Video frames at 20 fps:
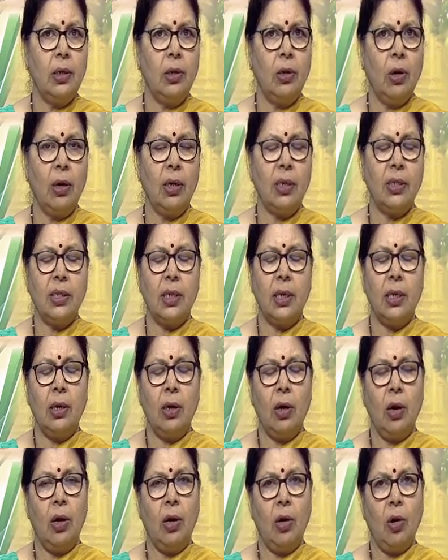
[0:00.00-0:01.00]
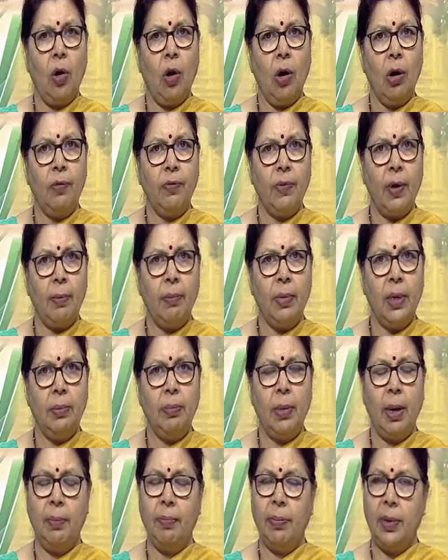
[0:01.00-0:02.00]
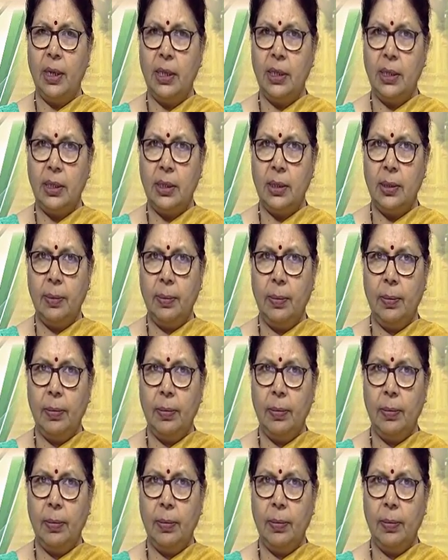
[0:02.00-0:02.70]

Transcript: adolescent and all family members.